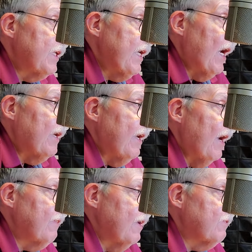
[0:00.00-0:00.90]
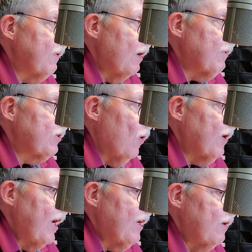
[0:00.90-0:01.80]
Yeah, his family
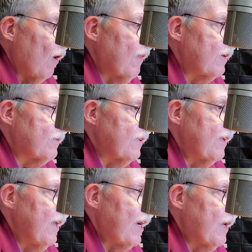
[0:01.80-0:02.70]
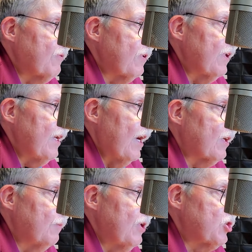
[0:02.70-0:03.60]
donated all the negatives to the
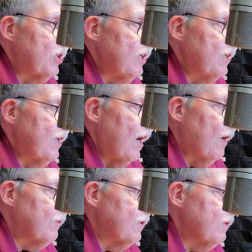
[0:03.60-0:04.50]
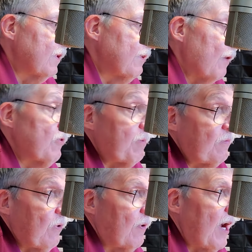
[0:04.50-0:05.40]
commission, and that was
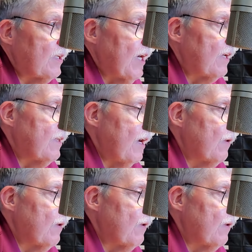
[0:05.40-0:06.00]
before I had gotten there,